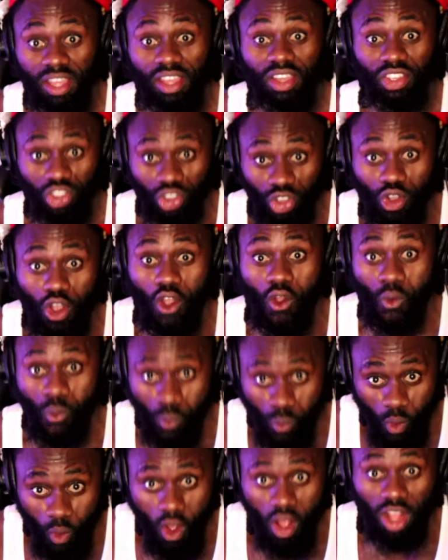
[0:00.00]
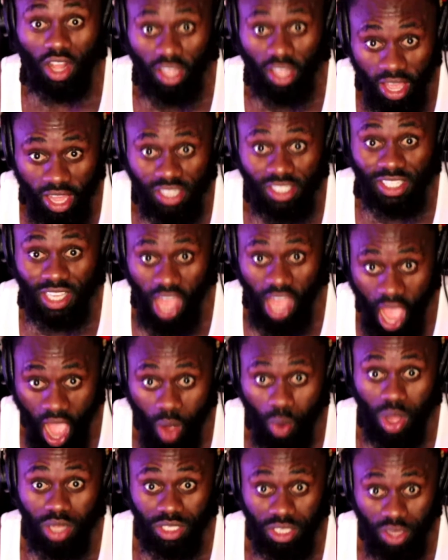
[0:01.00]
You go and work 80
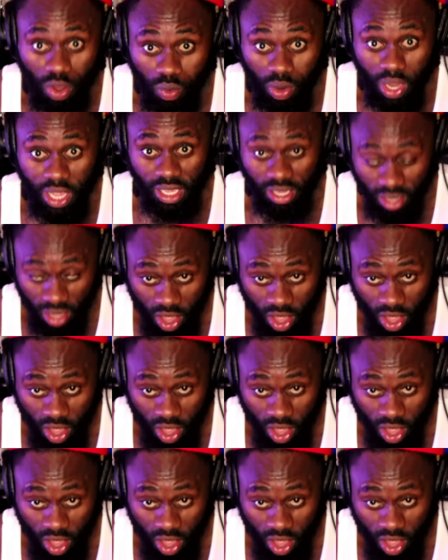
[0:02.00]
hours a week.